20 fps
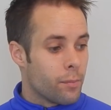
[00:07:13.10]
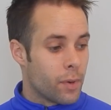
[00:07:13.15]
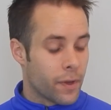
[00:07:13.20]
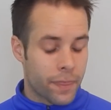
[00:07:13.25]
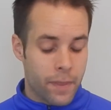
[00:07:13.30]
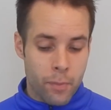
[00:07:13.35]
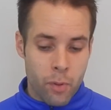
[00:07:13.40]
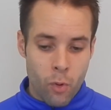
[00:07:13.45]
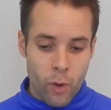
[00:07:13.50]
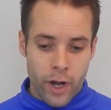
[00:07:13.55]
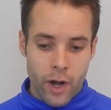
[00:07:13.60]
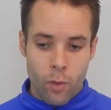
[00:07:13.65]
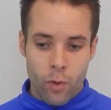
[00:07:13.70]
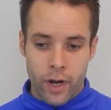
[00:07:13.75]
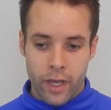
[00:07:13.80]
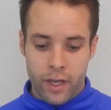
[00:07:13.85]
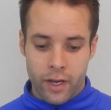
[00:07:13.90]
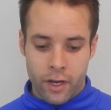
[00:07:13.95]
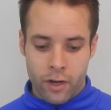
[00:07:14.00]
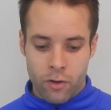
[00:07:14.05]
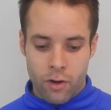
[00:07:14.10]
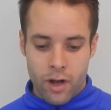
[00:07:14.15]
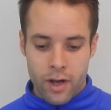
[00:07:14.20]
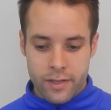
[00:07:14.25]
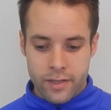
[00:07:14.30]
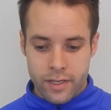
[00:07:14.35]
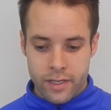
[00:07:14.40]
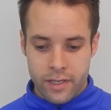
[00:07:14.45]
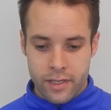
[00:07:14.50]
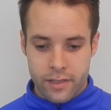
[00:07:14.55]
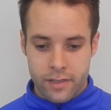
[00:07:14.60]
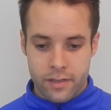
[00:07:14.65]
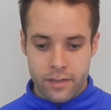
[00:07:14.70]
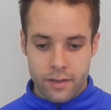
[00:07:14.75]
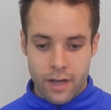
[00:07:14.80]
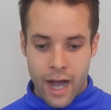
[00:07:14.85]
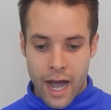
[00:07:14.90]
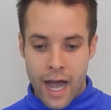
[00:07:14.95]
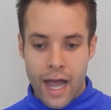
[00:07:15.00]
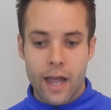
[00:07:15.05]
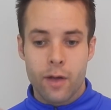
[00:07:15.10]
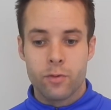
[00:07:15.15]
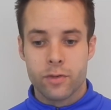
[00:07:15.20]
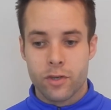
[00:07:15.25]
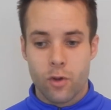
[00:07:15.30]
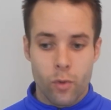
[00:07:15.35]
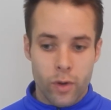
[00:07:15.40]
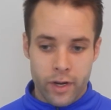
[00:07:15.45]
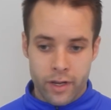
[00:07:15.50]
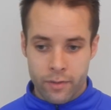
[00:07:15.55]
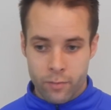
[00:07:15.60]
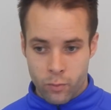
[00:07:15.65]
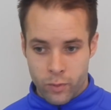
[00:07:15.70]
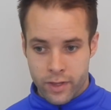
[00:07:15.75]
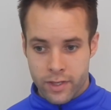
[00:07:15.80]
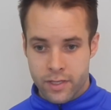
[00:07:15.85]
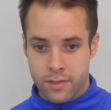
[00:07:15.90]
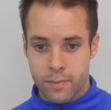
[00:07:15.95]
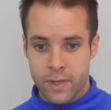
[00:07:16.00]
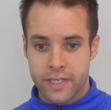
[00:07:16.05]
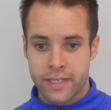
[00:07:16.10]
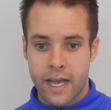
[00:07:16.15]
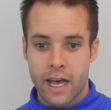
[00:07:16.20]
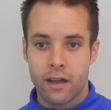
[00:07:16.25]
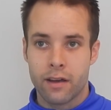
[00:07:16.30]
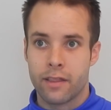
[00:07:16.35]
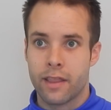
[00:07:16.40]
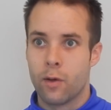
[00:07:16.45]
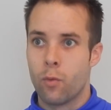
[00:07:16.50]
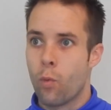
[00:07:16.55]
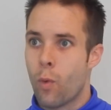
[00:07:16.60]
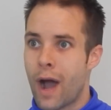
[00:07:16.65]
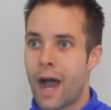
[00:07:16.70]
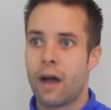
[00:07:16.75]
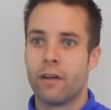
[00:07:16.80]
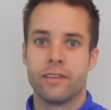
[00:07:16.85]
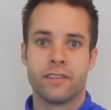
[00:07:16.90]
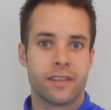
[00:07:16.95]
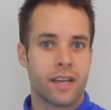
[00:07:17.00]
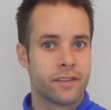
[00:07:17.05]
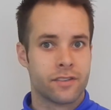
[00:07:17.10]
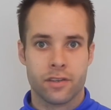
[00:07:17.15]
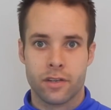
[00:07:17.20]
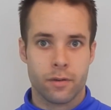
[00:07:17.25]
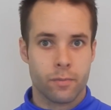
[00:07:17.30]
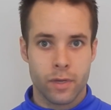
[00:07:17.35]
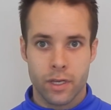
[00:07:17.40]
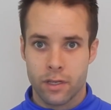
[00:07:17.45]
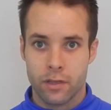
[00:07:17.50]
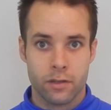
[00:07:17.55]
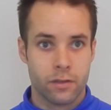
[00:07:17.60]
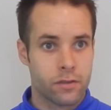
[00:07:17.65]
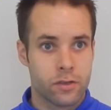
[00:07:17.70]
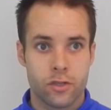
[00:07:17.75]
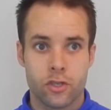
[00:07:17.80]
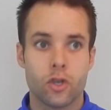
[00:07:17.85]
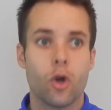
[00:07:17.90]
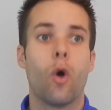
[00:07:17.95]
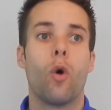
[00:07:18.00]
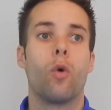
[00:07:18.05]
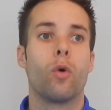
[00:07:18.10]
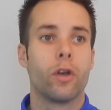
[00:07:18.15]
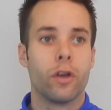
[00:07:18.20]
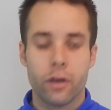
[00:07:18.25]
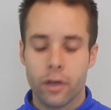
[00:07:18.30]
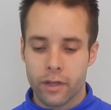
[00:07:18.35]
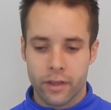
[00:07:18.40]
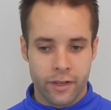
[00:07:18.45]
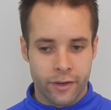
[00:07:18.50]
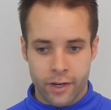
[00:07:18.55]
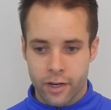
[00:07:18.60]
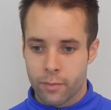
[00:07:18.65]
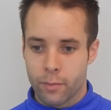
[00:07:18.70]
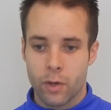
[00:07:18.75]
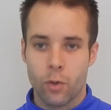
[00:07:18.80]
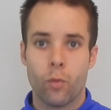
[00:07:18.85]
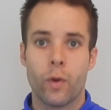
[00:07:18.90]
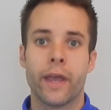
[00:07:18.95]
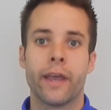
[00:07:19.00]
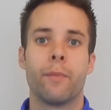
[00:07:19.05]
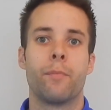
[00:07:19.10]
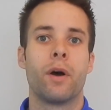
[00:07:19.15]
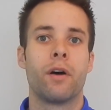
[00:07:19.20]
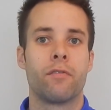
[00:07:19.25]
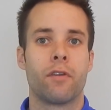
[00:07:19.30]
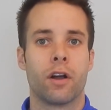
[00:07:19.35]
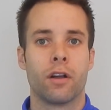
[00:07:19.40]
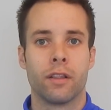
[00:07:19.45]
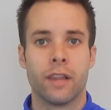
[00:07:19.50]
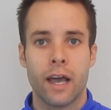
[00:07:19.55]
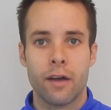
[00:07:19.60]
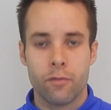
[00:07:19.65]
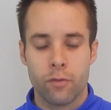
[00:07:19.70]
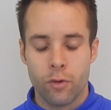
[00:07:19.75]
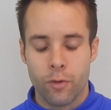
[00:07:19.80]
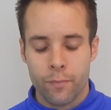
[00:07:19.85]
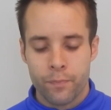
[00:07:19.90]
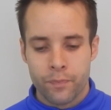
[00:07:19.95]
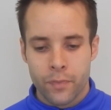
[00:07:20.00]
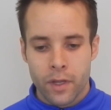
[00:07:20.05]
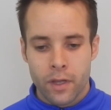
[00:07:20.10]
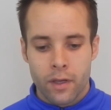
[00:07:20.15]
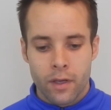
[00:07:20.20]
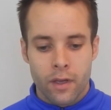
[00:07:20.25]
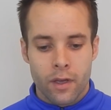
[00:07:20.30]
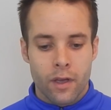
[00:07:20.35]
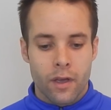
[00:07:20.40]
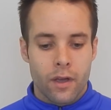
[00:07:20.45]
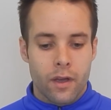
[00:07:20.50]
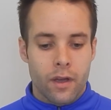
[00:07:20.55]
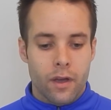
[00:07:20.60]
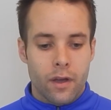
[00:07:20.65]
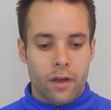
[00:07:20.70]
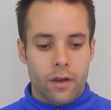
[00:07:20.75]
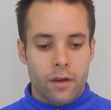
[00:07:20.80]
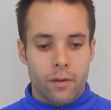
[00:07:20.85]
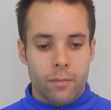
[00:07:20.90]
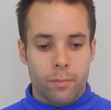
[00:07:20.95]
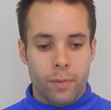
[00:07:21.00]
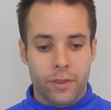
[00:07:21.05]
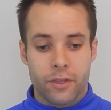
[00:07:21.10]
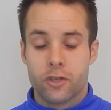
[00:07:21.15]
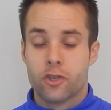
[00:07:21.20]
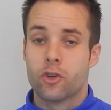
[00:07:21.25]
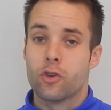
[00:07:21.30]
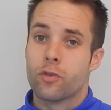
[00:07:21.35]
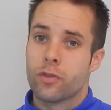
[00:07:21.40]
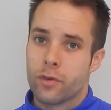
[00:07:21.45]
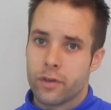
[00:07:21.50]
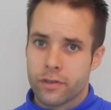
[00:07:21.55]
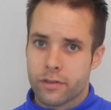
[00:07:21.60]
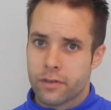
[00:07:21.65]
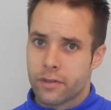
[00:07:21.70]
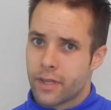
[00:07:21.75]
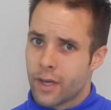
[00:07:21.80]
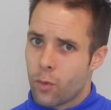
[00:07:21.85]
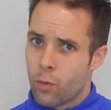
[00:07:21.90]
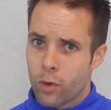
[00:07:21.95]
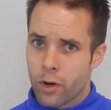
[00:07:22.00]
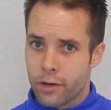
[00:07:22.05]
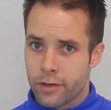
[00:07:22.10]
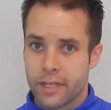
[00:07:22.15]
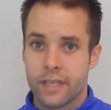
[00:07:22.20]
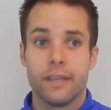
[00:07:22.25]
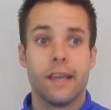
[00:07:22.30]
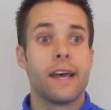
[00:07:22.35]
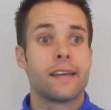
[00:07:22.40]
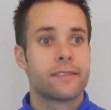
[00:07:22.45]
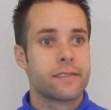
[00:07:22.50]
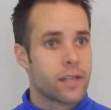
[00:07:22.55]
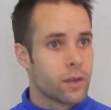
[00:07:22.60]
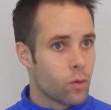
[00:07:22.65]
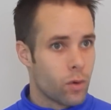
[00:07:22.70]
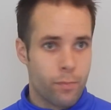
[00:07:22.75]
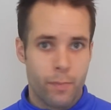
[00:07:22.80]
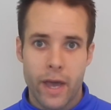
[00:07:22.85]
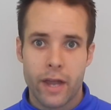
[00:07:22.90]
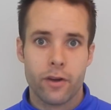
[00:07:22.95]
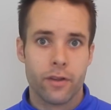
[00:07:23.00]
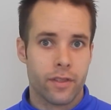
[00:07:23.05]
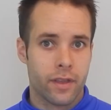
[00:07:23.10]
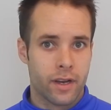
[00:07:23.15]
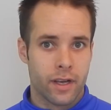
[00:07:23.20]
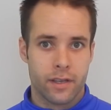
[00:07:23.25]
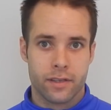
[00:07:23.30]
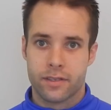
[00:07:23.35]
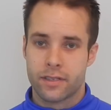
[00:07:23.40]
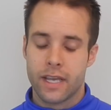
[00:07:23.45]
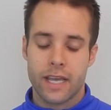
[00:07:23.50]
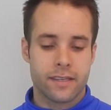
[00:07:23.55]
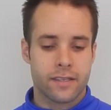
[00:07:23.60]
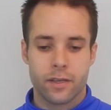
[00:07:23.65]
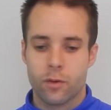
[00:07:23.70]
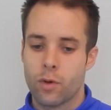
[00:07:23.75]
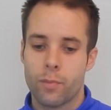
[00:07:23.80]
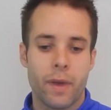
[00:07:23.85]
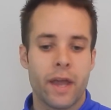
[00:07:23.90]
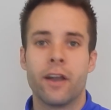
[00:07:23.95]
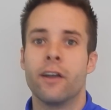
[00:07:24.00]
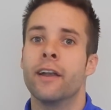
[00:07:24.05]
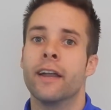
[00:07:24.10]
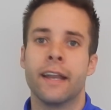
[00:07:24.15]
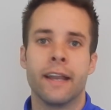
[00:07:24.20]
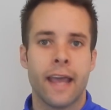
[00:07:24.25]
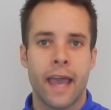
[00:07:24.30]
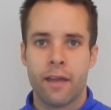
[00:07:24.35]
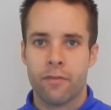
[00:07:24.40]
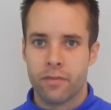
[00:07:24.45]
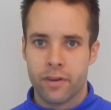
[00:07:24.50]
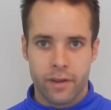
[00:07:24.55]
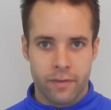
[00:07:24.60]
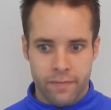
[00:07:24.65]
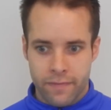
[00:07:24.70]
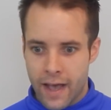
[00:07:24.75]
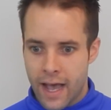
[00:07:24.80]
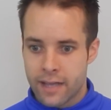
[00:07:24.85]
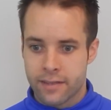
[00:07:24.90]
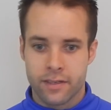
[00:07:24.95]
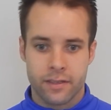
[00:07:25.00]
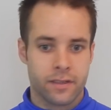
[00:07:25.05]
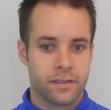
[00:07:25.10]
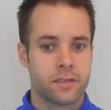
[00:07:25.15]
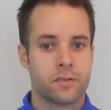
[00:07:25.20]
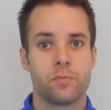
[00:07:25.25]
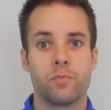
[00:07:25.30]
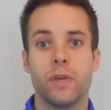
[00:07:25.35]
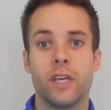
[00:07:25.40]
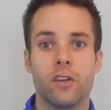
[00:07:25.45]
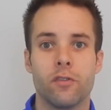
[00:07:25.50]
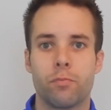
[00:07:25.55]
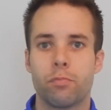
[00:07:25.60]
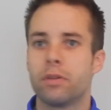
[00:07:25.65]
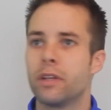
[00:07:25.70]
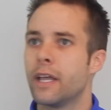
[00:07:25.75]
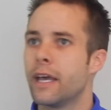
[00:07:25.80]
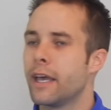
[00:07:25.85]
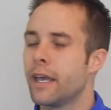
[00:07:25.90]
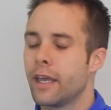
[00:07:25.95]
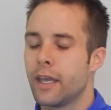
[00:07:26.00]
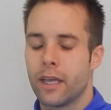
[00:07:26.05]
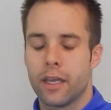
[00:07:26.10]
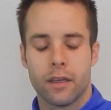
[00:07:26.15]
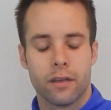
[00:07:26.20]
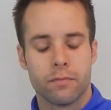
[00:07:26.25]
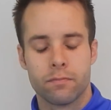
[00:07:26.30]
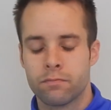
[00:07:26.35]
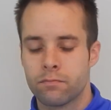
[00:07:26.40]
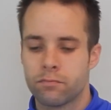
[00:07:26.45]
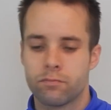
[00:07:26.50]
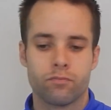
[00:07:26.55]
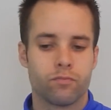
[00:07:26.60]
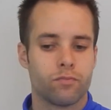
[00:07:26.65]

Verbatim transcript: But the point I want to get across is I was going in with this mentality that, wow, these guys are going to be so good, they're going to be way above our level. But the truth is, they weren't. Yes, they were better than us. Yes, they were better in every facet. Speed of play,